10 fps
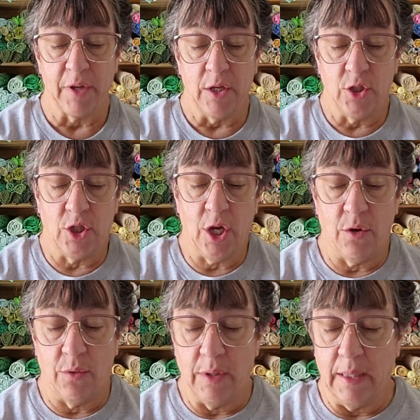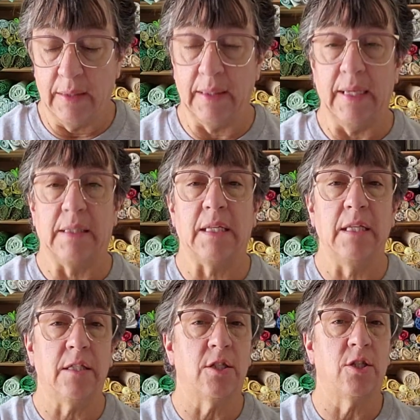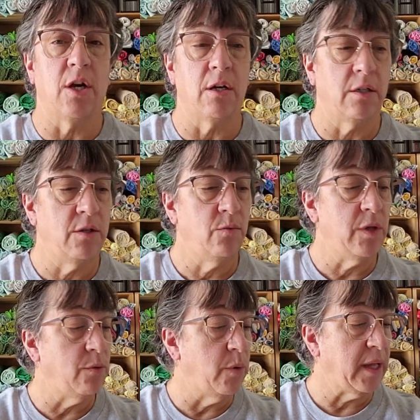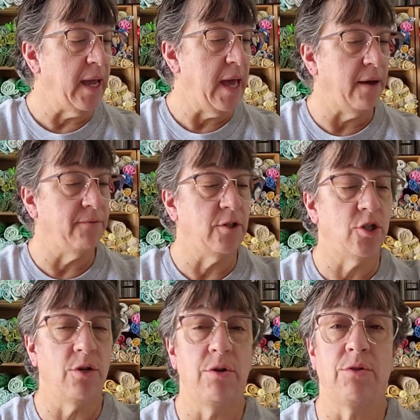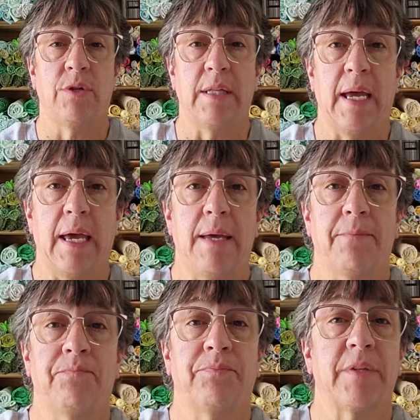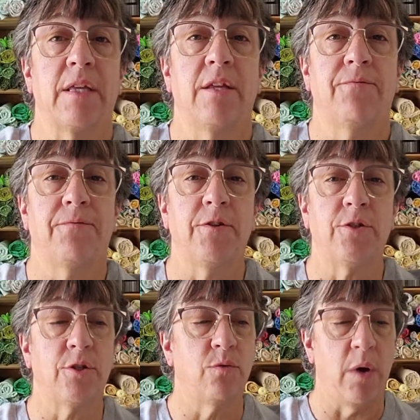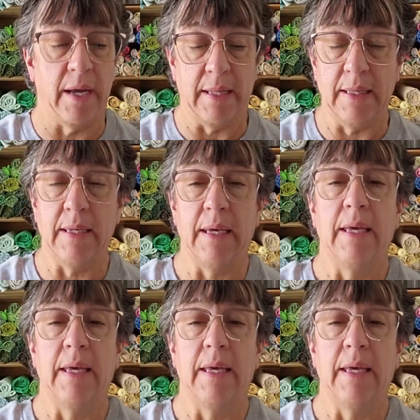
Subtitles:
So let's get started with what I have to show you today. The first one